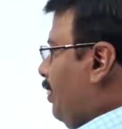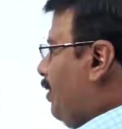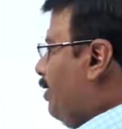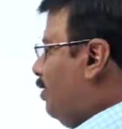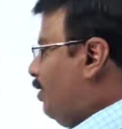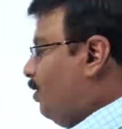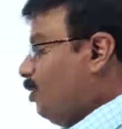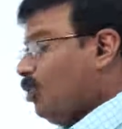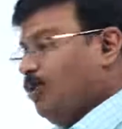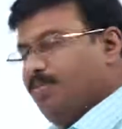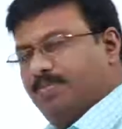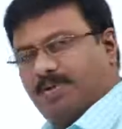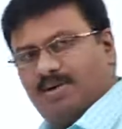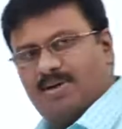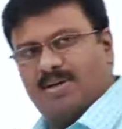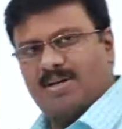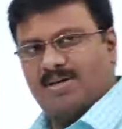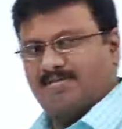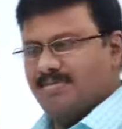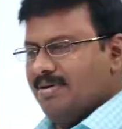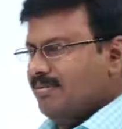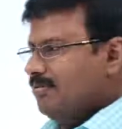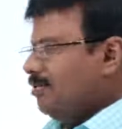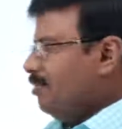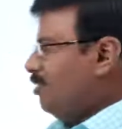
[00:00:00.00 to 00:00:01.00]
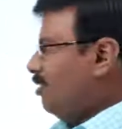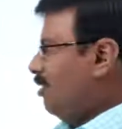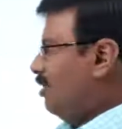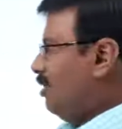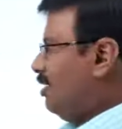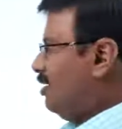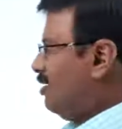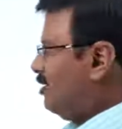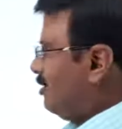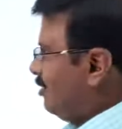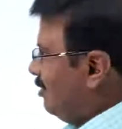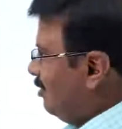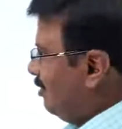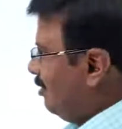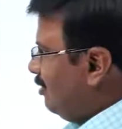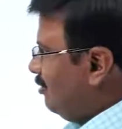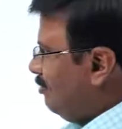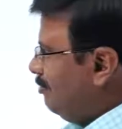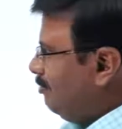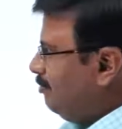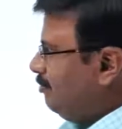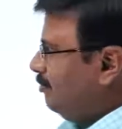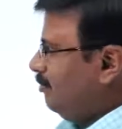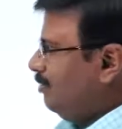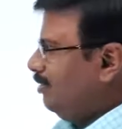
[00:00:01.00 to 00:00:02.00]
Hope you'll remember all this.
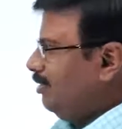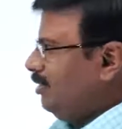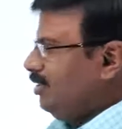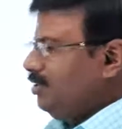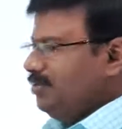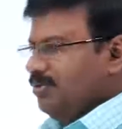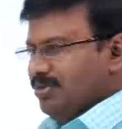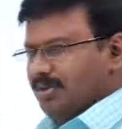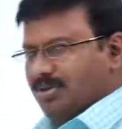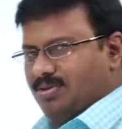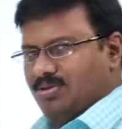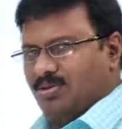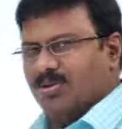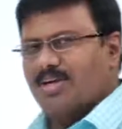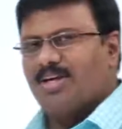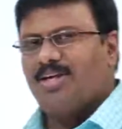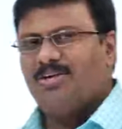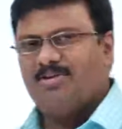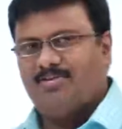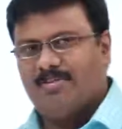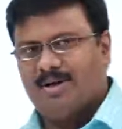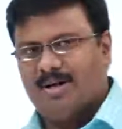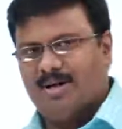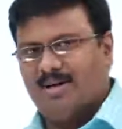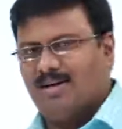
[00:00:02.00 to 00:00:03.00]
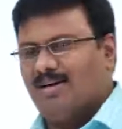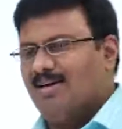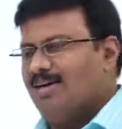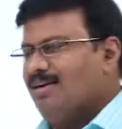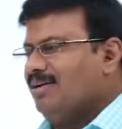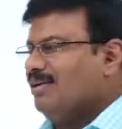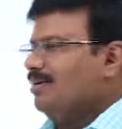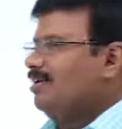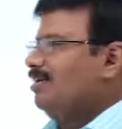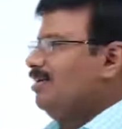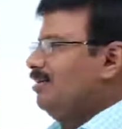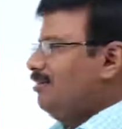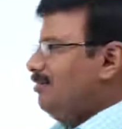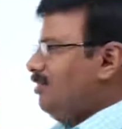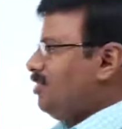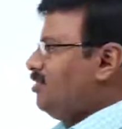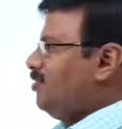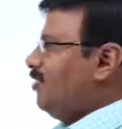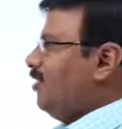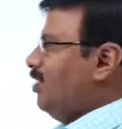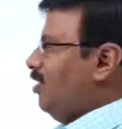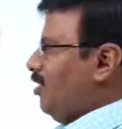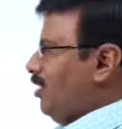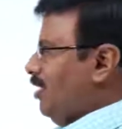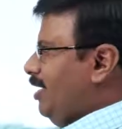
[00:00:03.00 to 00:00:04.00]
You don't need to by heart, which
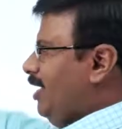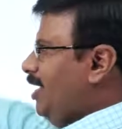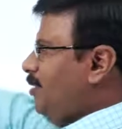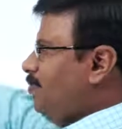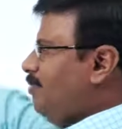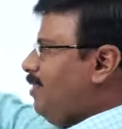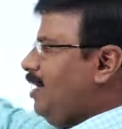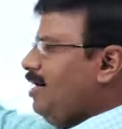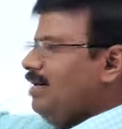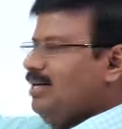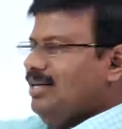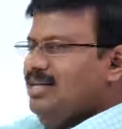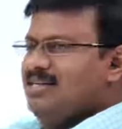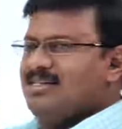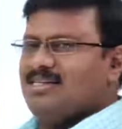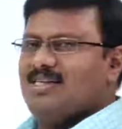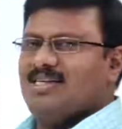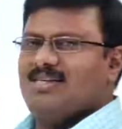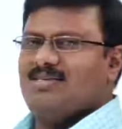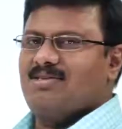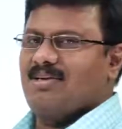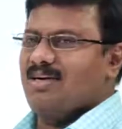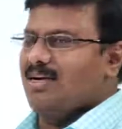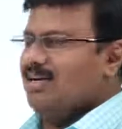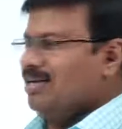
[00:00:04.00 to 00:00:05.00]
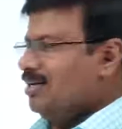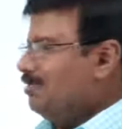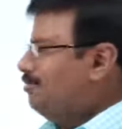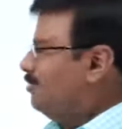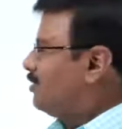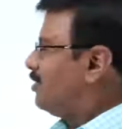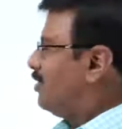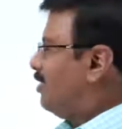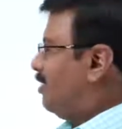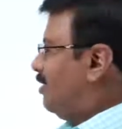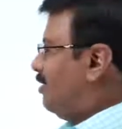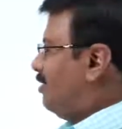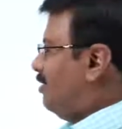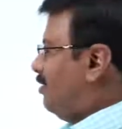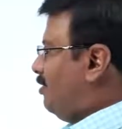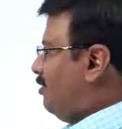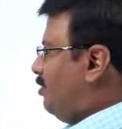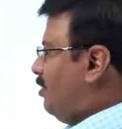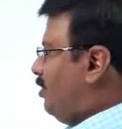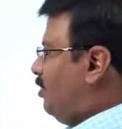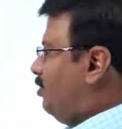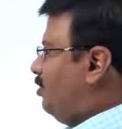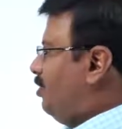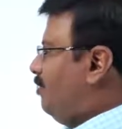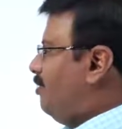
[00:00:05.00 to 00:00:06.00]
we already practiced these diagrams and
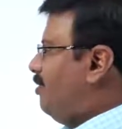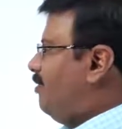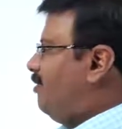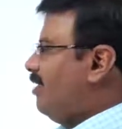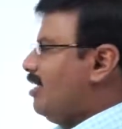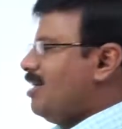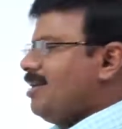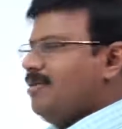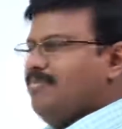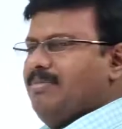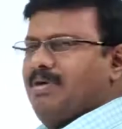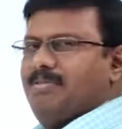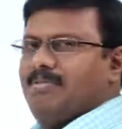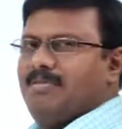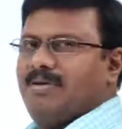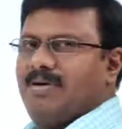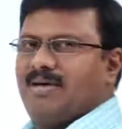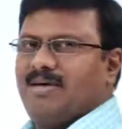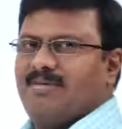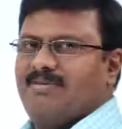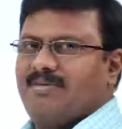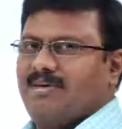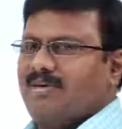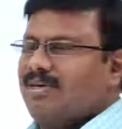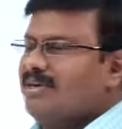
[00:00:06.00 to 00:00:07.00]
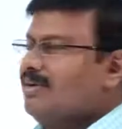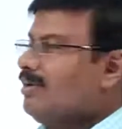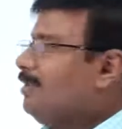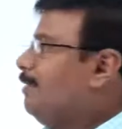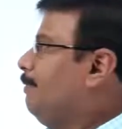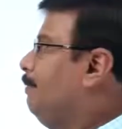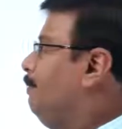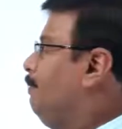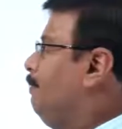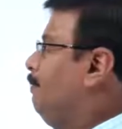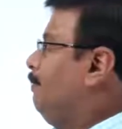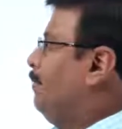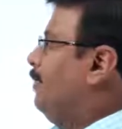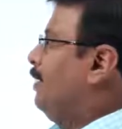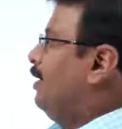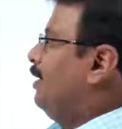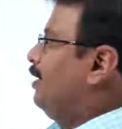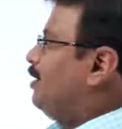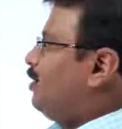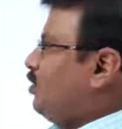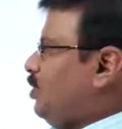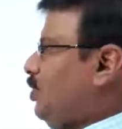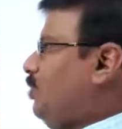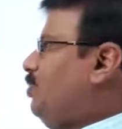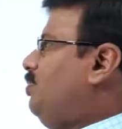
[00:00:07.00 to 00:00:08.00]
you will be well remembering finally.
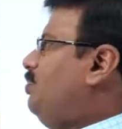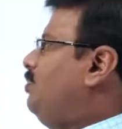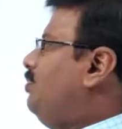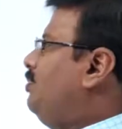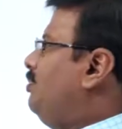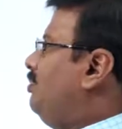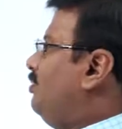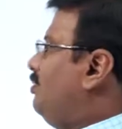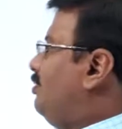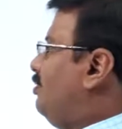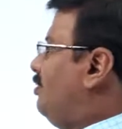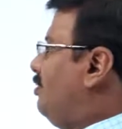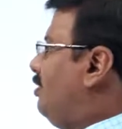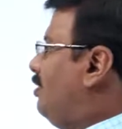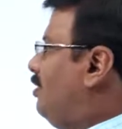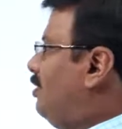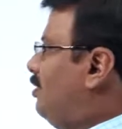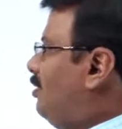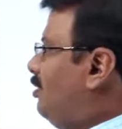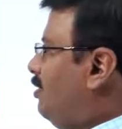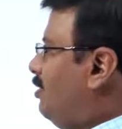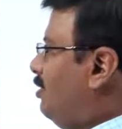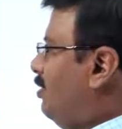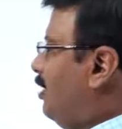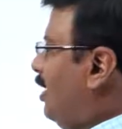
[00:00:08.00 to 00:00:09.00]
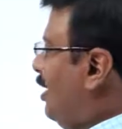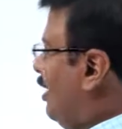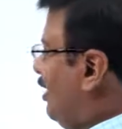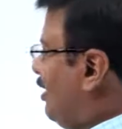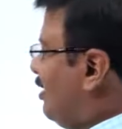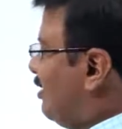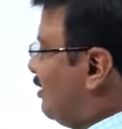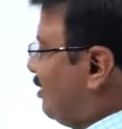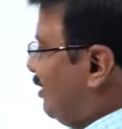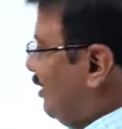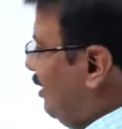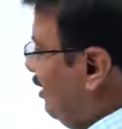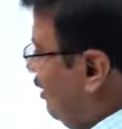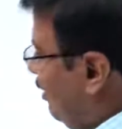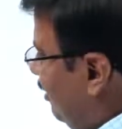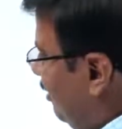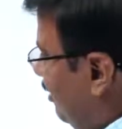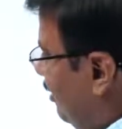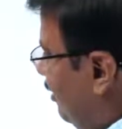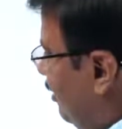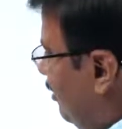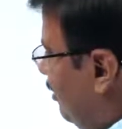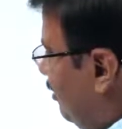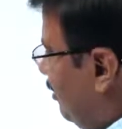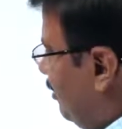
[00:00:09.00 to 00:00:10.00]
So, I can say
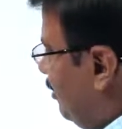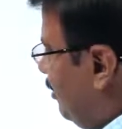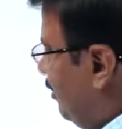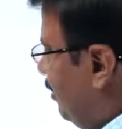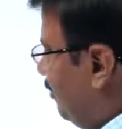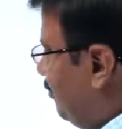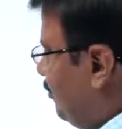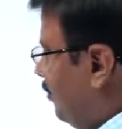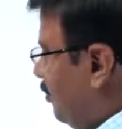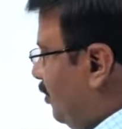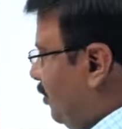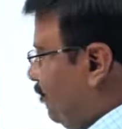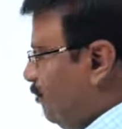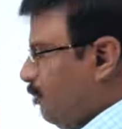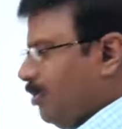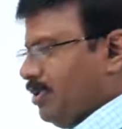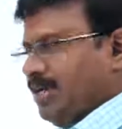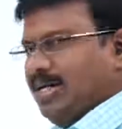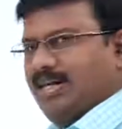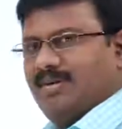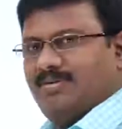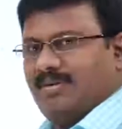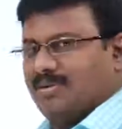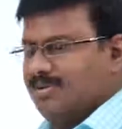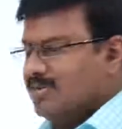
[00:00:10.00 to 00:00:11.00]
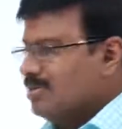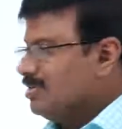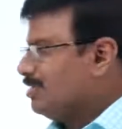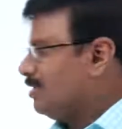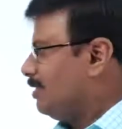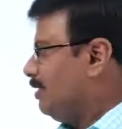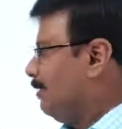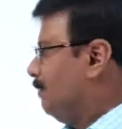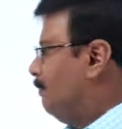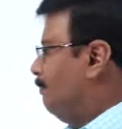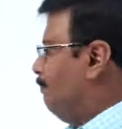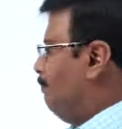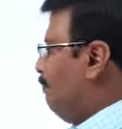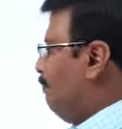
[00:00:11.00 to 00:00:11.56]
a few important questions here.